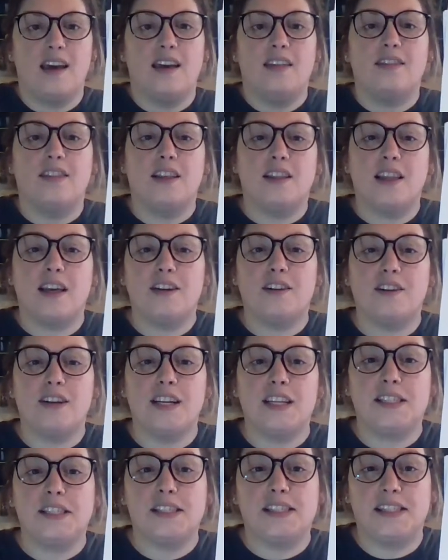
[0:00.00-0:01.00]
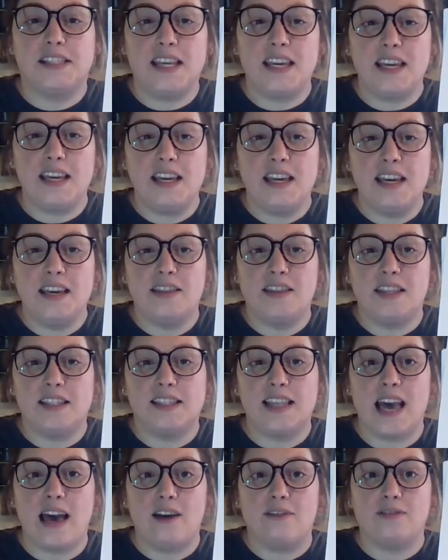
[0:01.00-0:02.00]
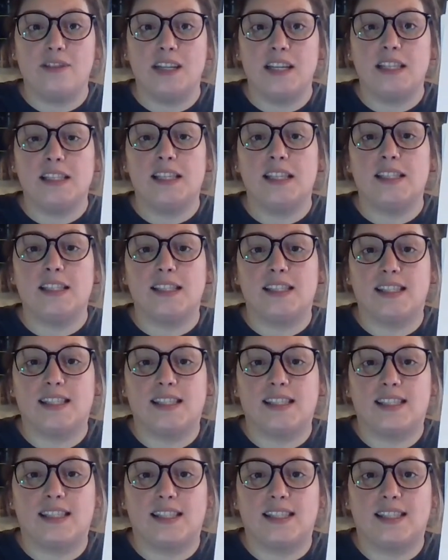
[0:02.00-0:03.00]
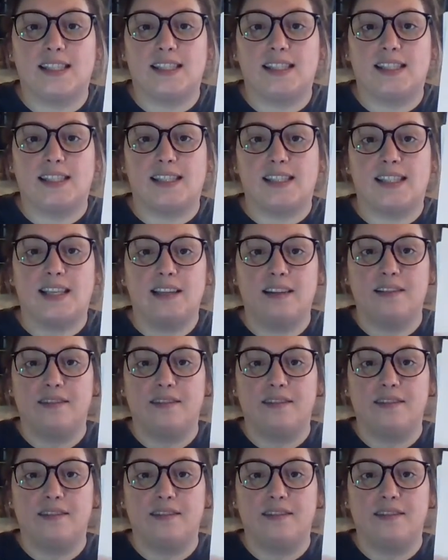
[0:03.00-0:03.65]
The letter is Z. The sound is Z.